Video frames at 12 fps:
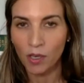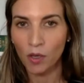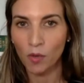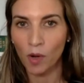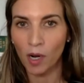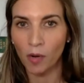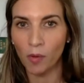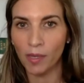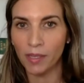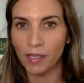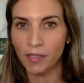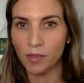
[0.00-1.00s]
who are
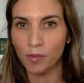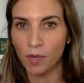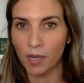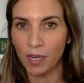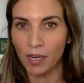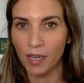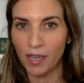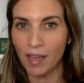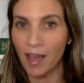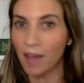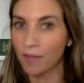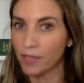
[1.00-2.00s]
willing to work
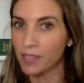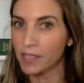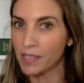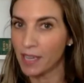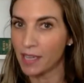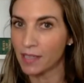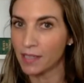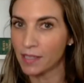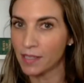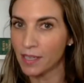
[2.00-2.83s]
in every state.